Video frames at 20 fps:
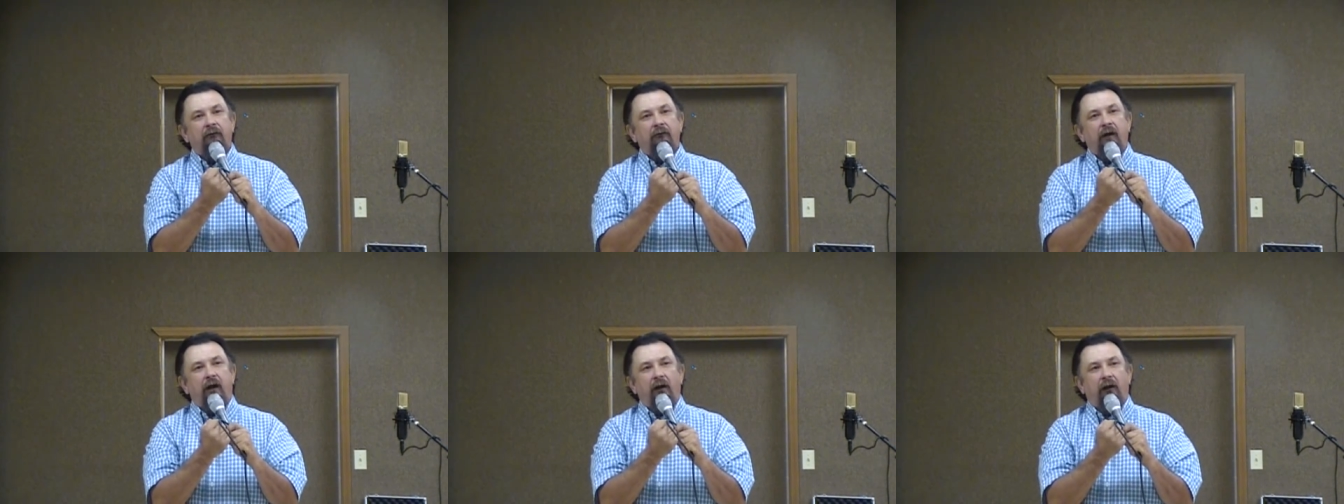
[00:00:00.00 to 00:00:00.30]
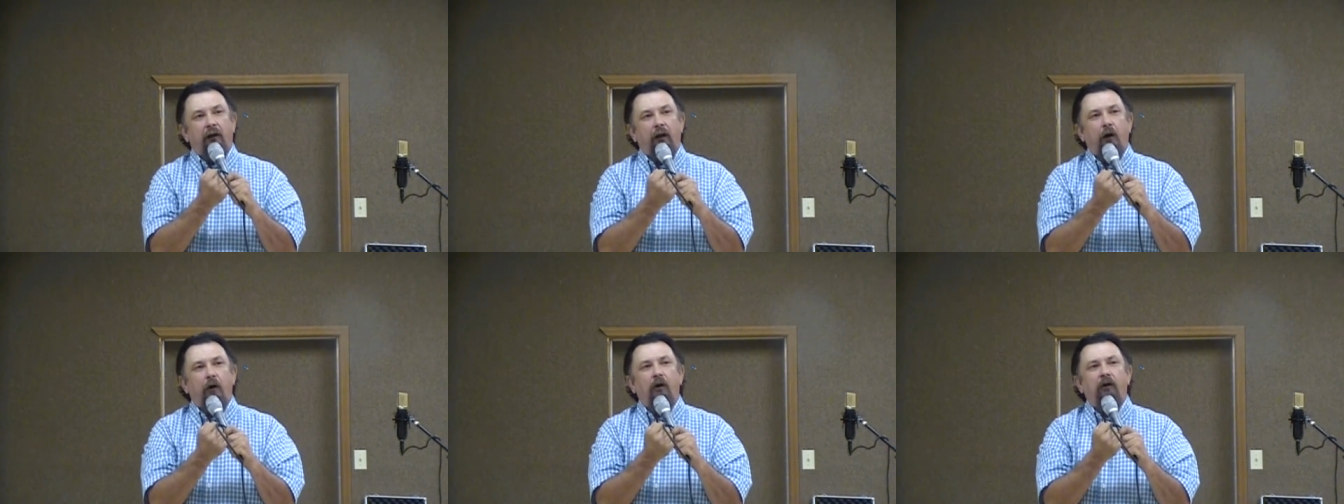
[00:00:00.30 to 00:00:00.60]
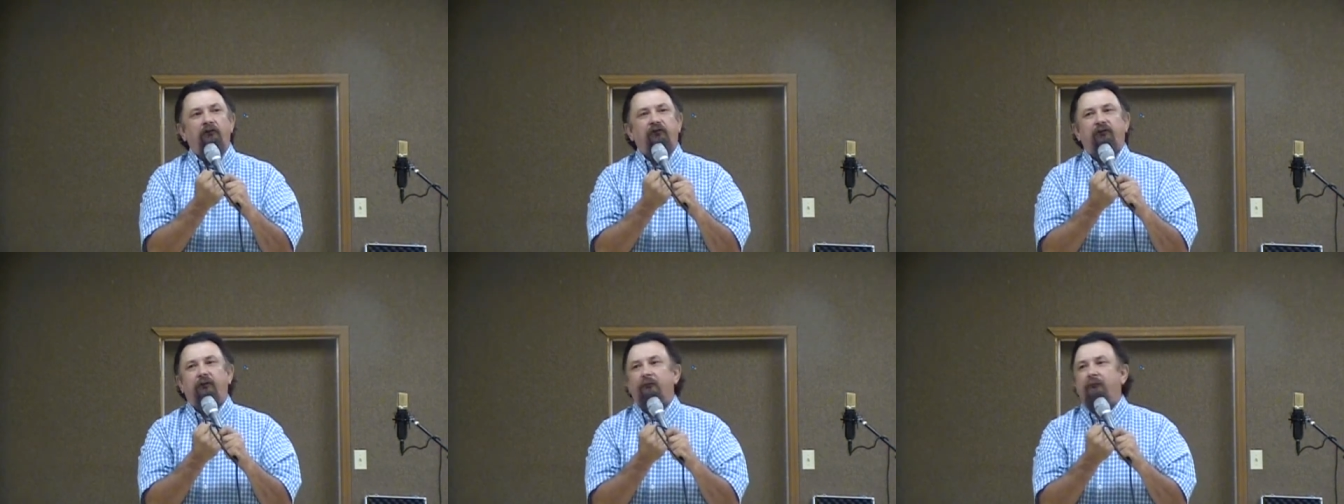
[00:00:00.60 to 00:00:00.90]
that
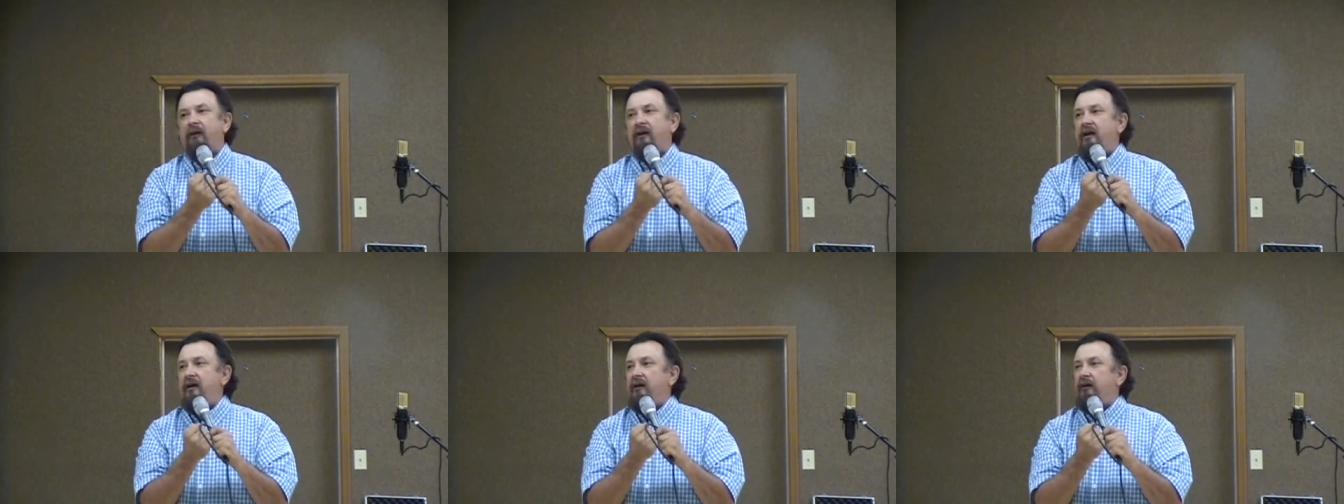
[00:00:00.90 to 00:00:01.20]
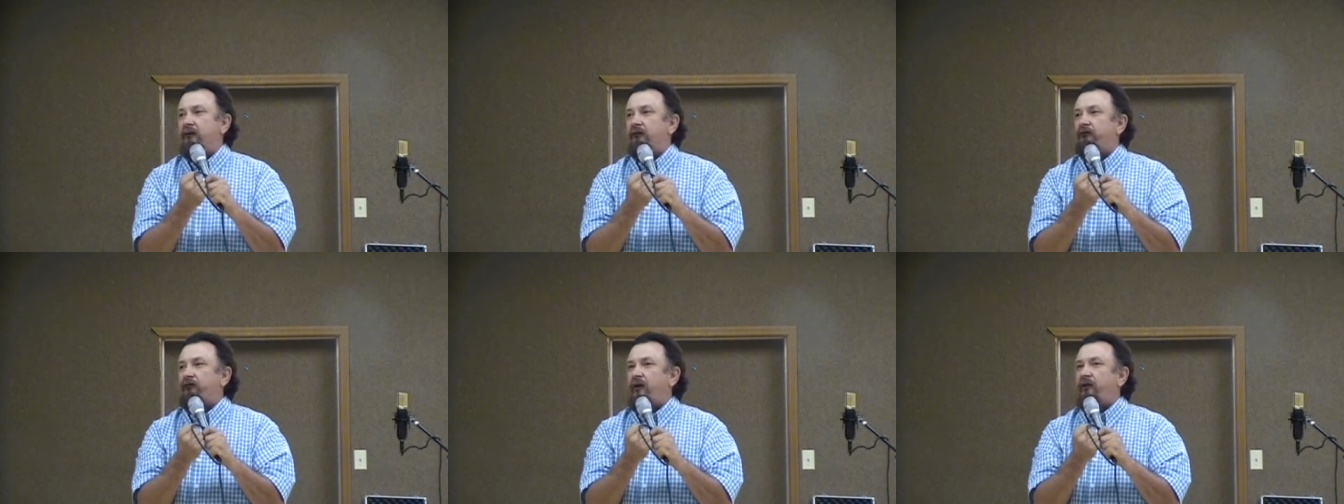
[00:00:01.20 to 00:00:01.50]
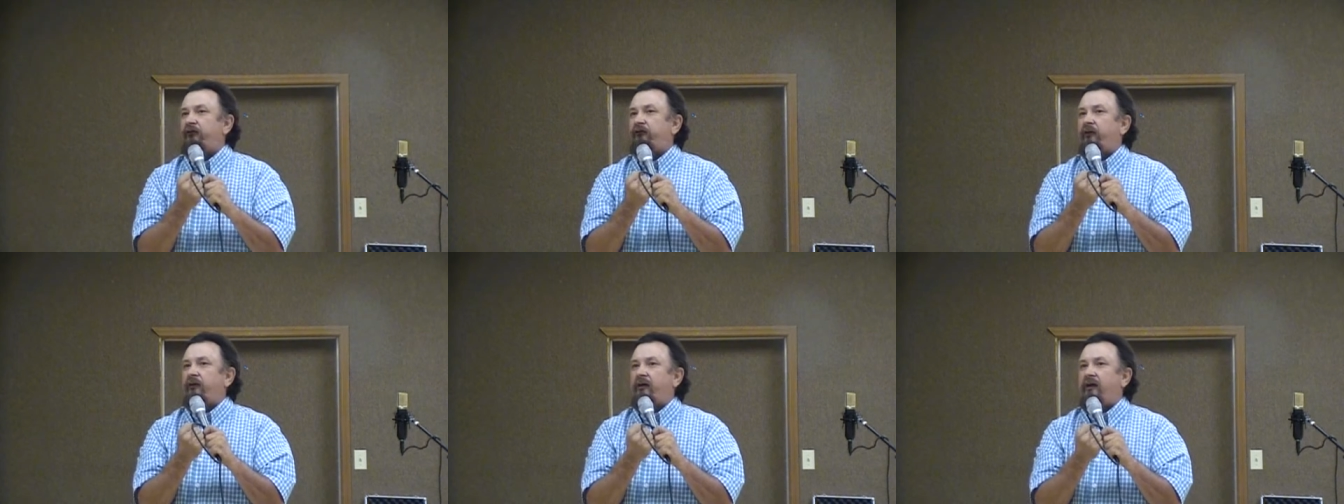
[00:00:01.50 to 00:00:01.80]
Lois and me and
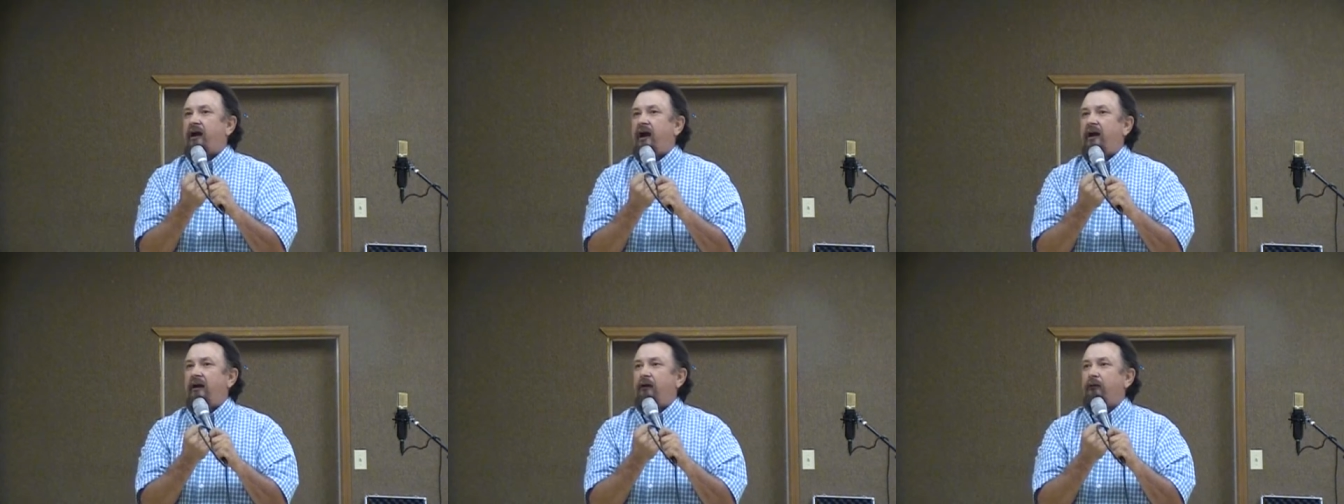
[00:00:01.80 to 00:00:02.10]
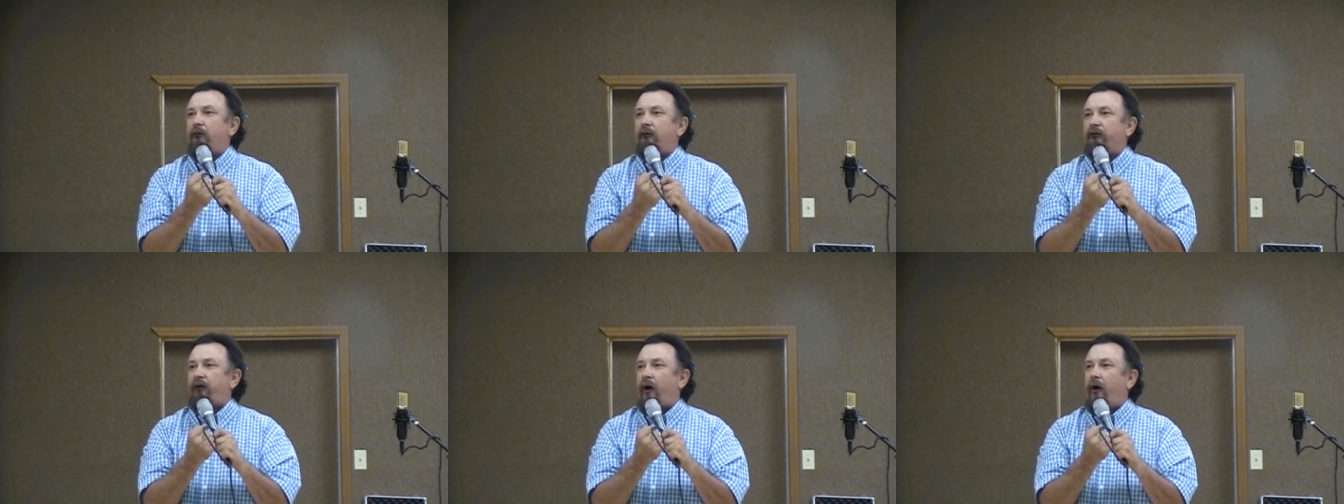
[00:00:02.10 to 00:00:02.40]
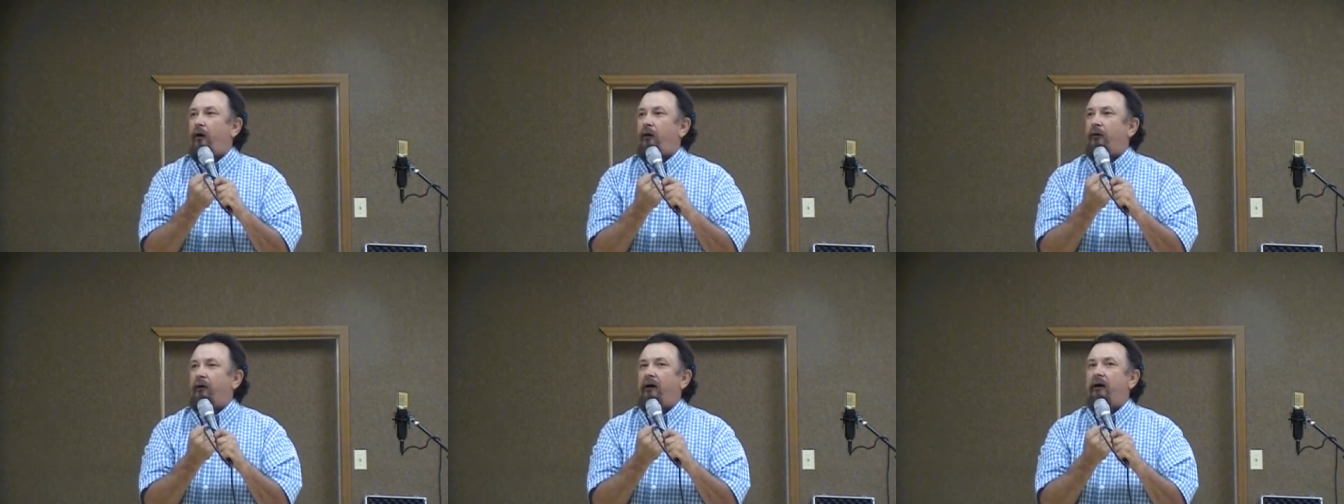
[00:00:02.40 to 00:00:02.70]
Tristan and Katie was
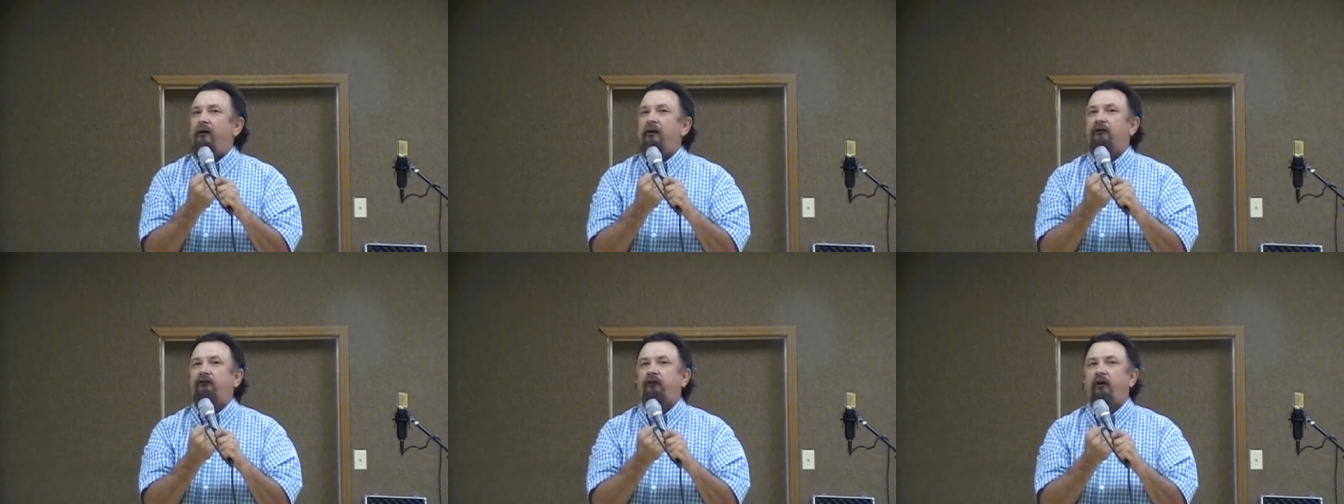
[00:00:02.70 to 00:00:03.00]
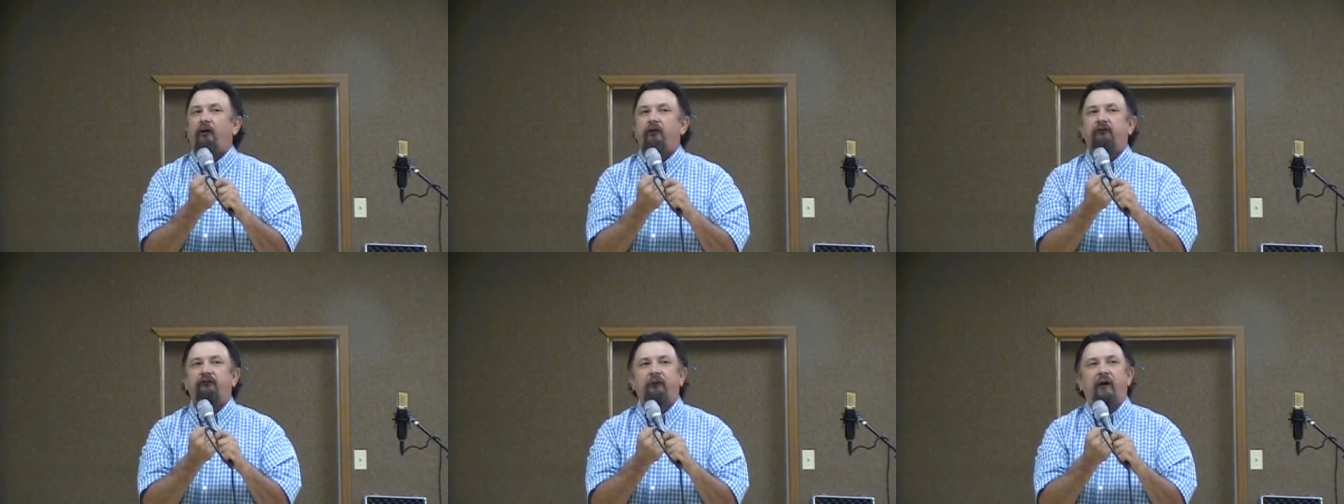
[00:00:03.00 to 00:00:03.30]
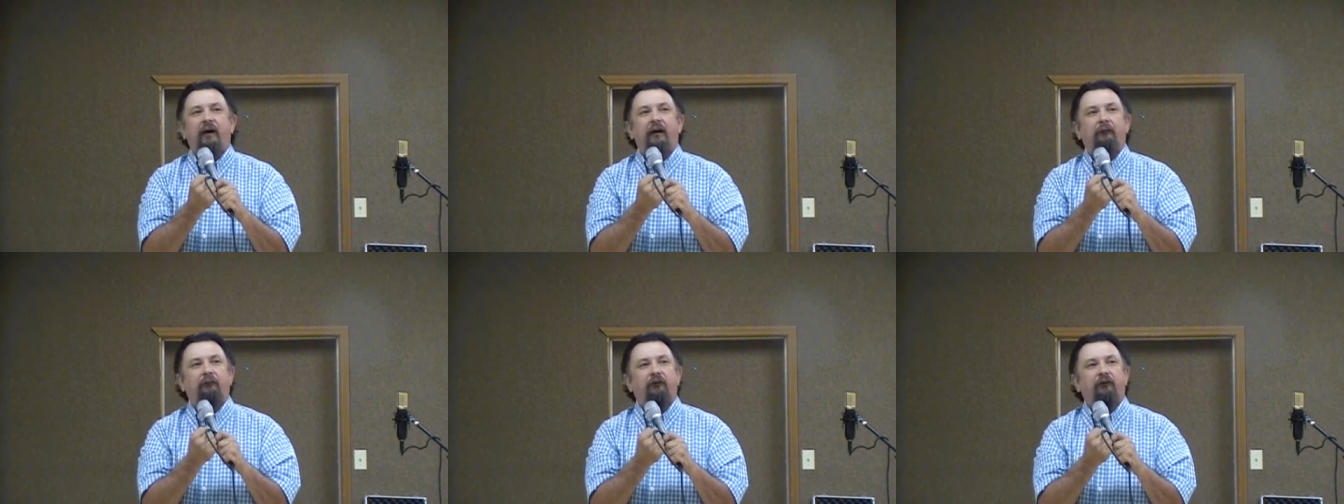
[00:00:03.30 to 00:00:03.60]
all there in the church
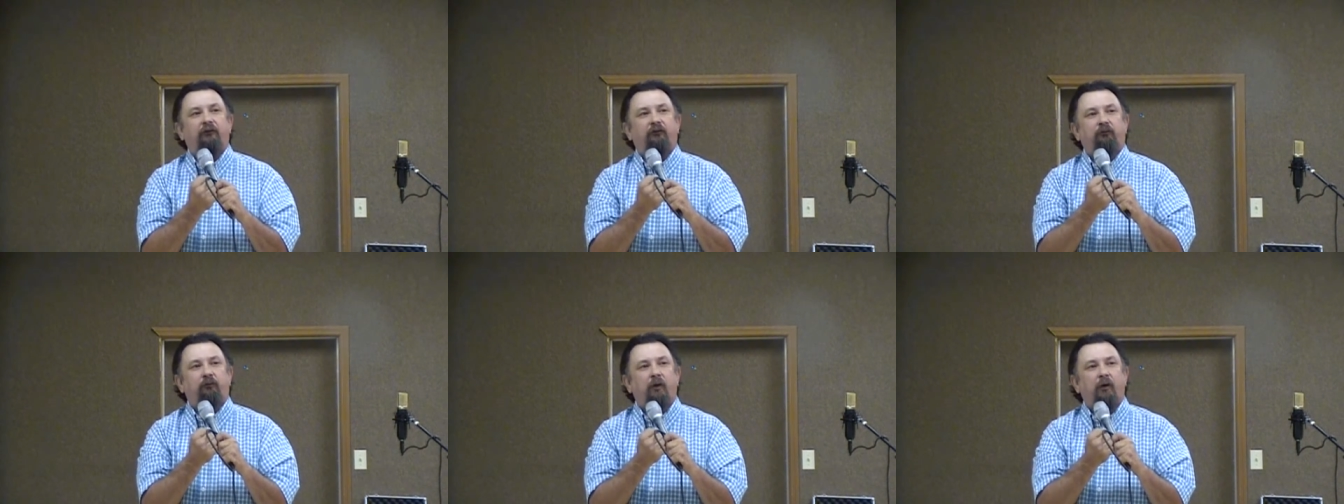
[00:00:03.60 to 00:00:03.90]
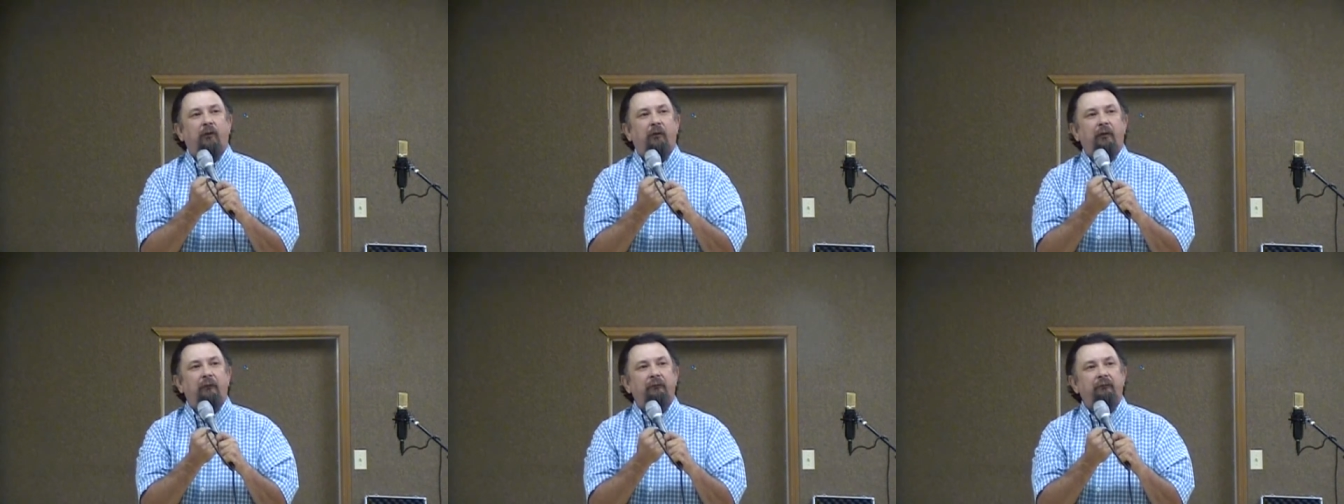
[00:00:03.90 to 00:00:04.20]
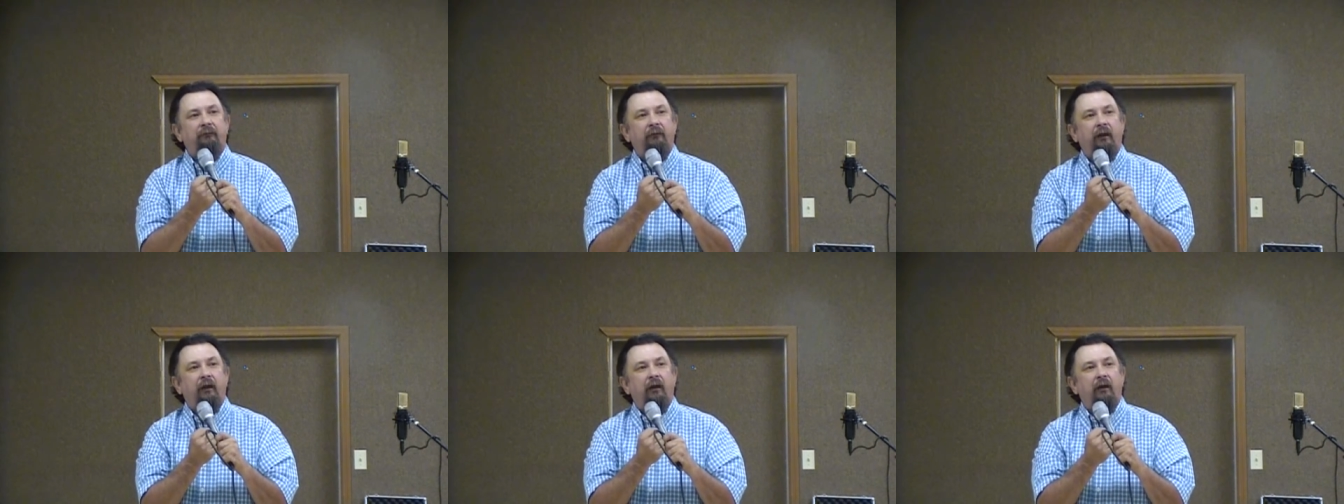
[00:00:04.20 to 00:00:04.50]
van with this
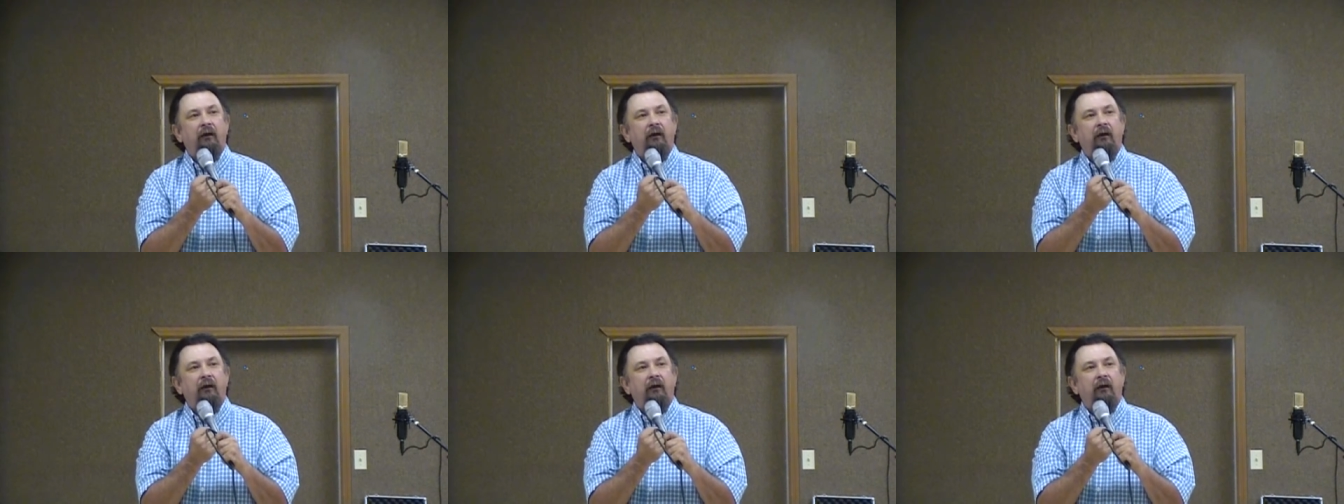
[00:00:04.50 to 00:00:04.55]
woman.